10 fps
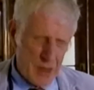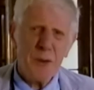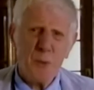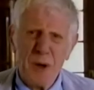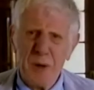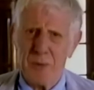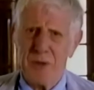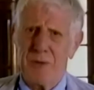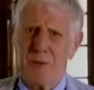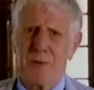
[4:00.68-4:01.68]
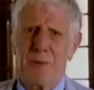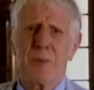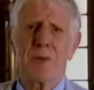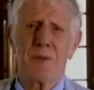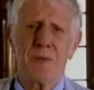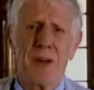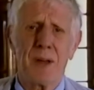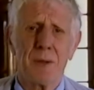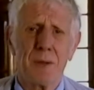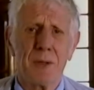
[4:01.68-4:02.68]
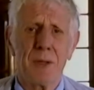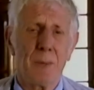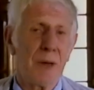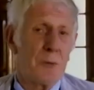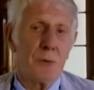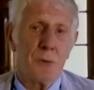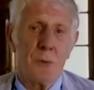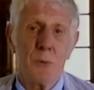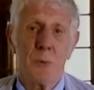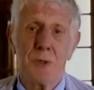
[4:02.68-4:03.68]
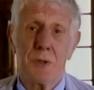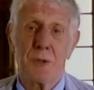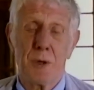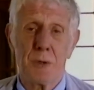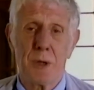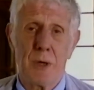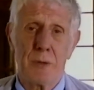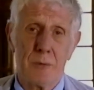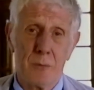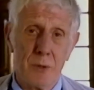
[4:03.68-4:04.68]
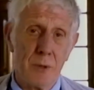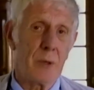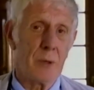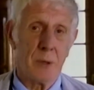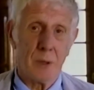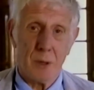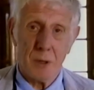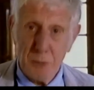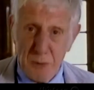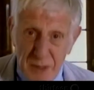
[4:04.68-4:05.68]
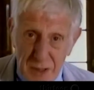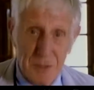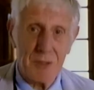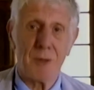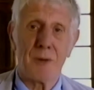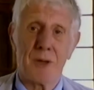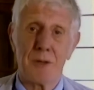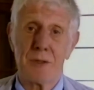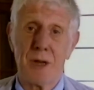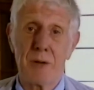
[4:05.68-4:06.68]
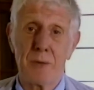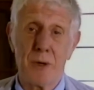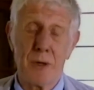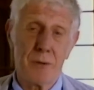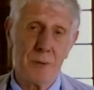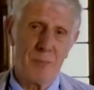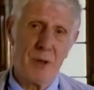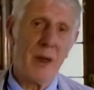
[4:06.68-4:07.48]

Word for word: I think that one of the reasons was the fact that the medical school was associated with a university on the other side of the road,